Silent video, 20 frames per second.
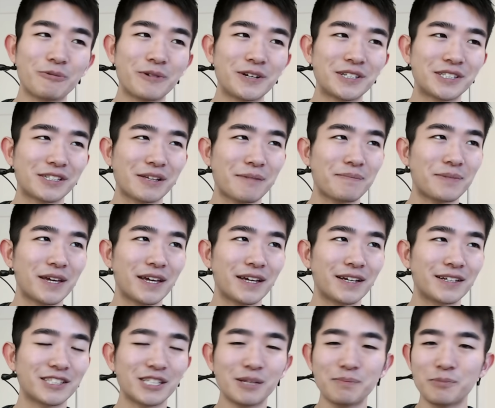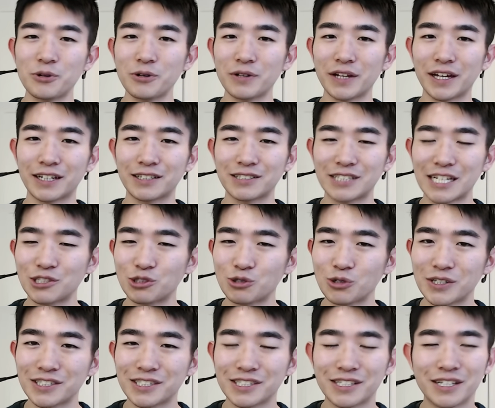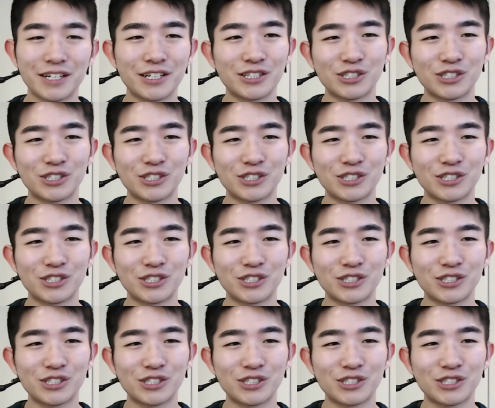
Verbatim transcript: with something simple like Tetris,